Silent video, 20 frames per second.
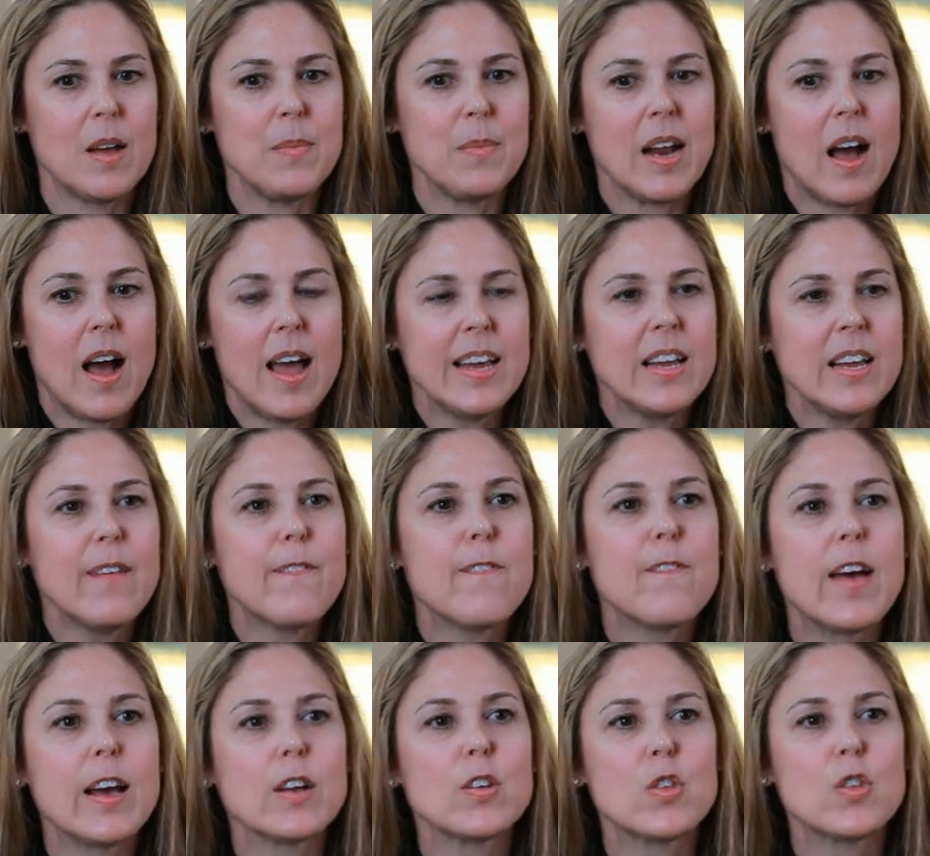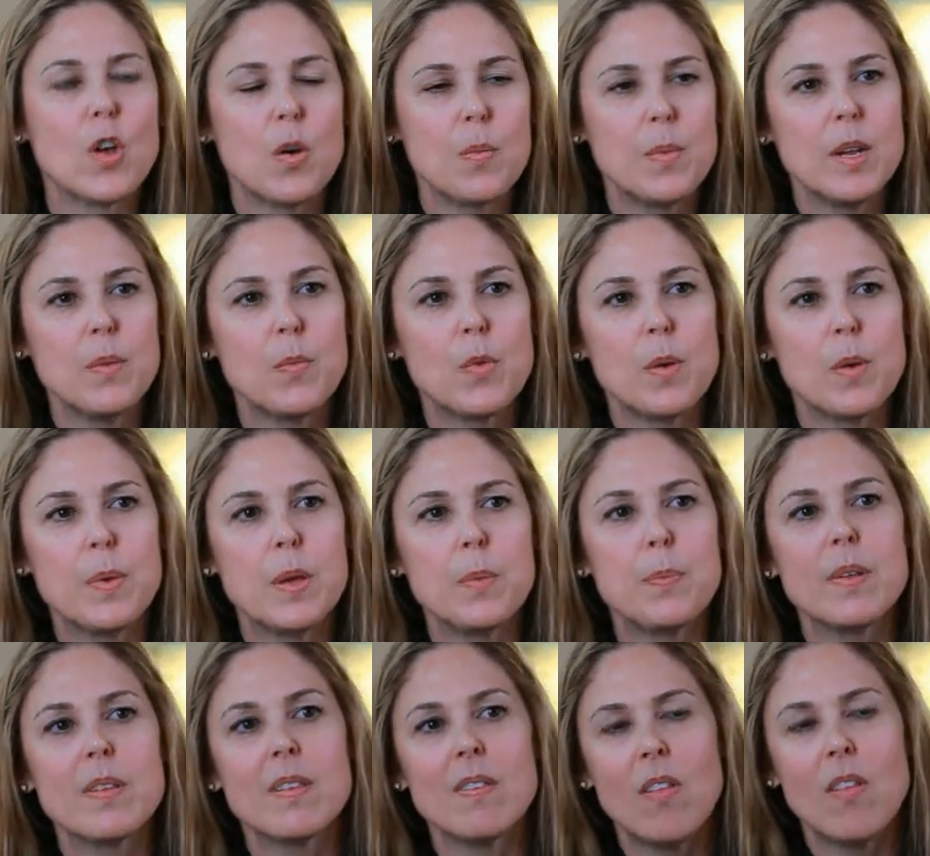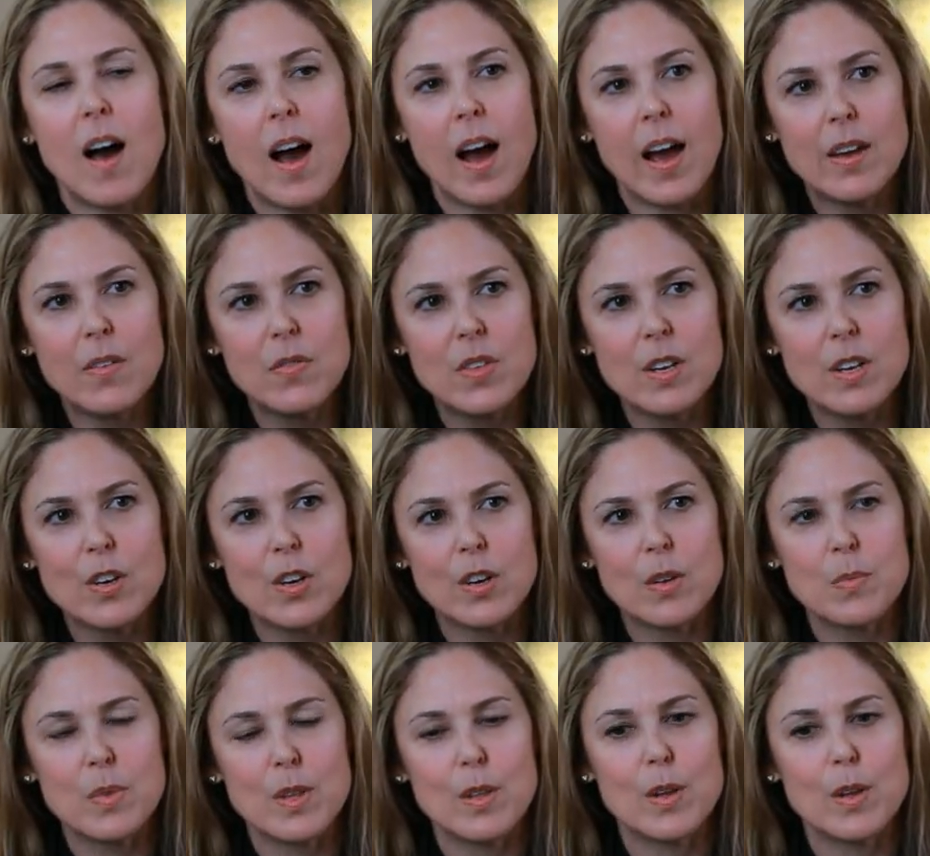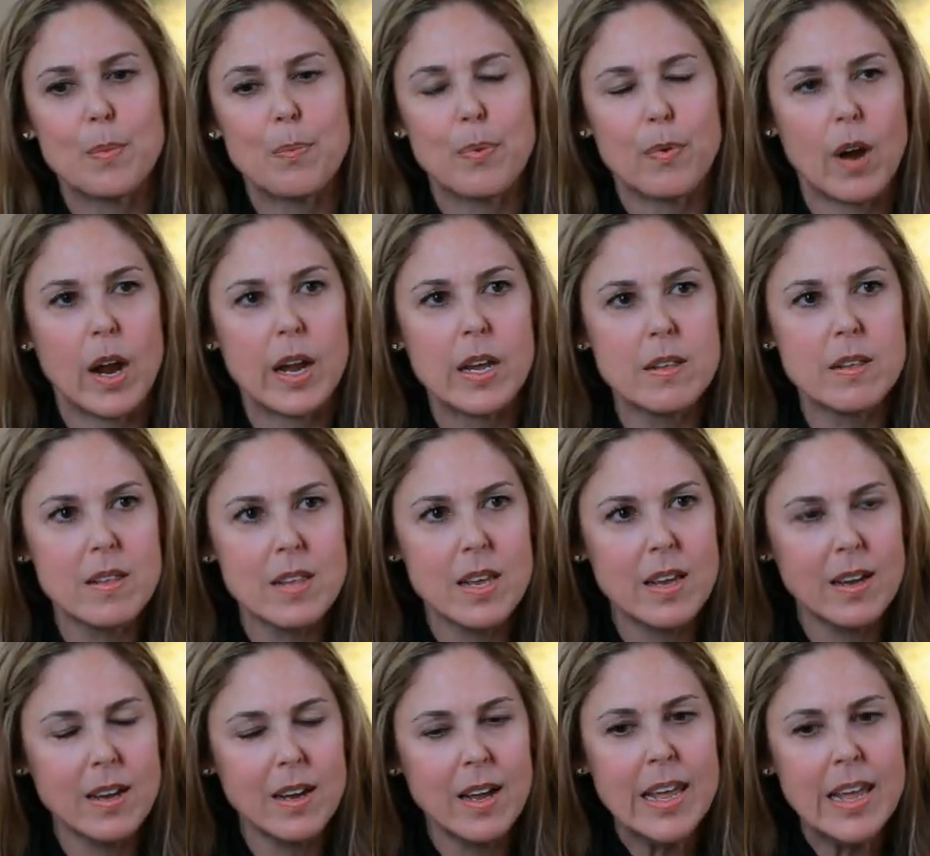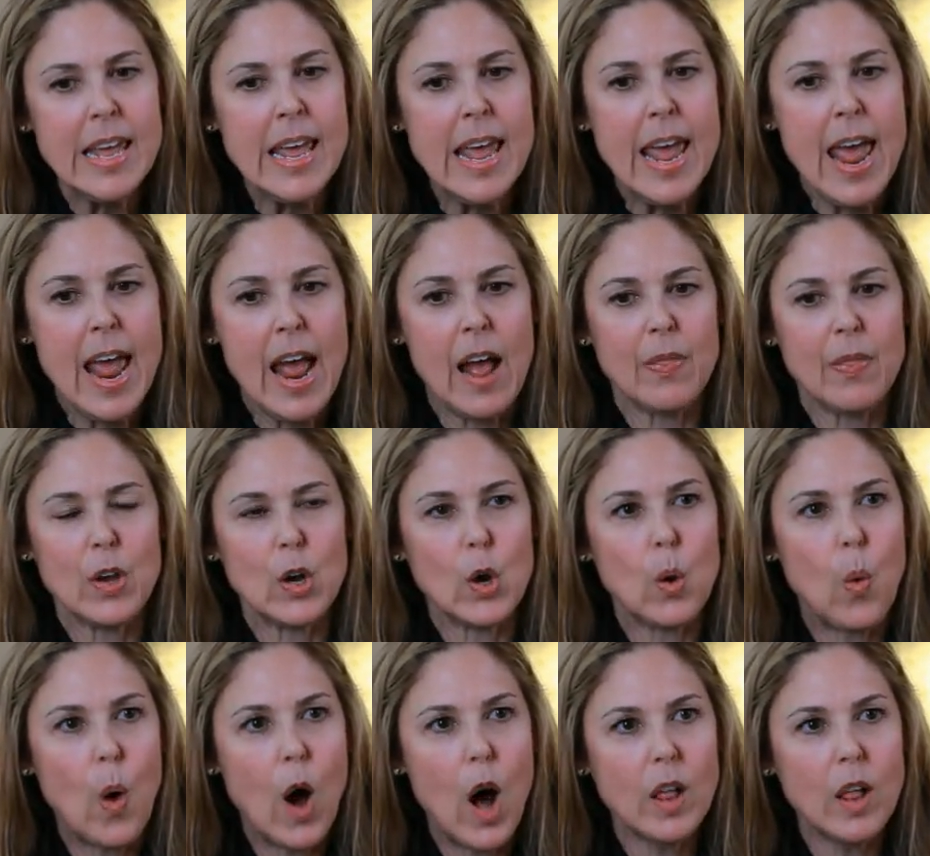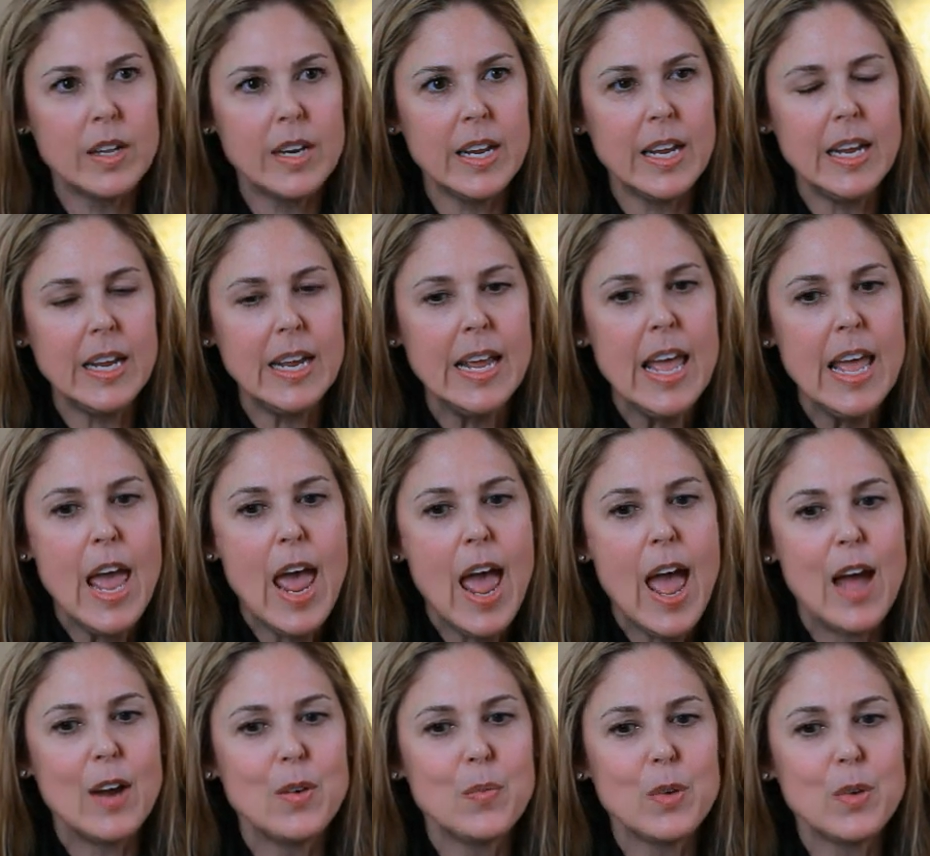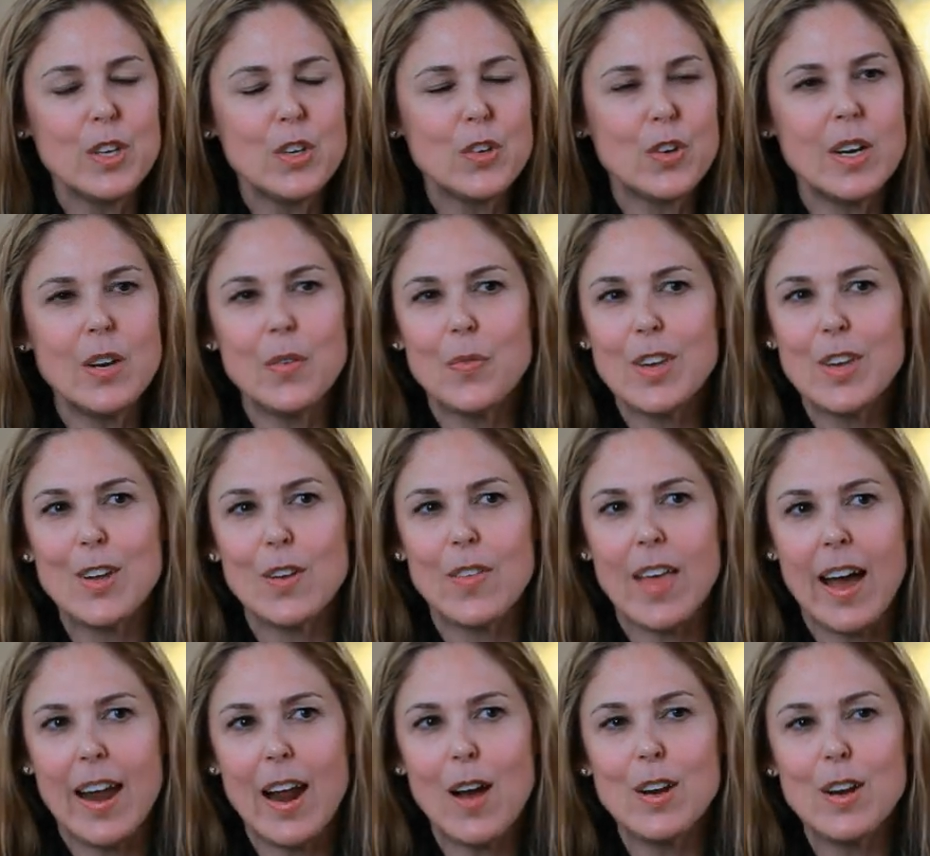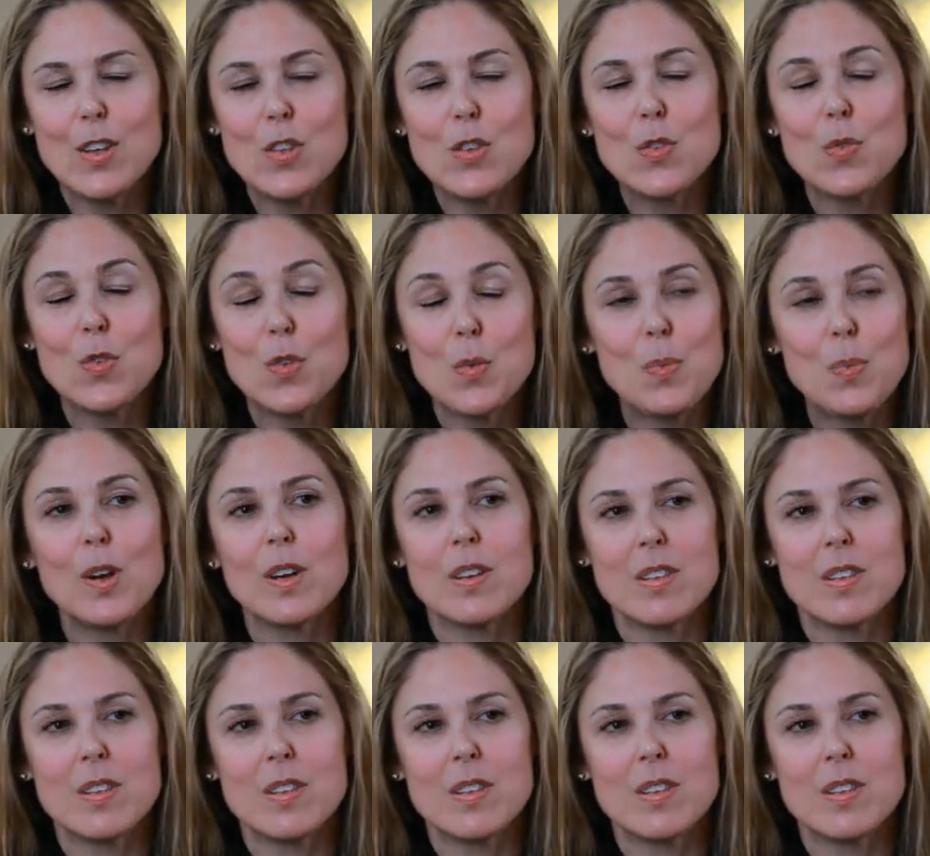I mean, I can affect so many more people's lives in terms of their pricing and the quality, and really trying to figure that out is super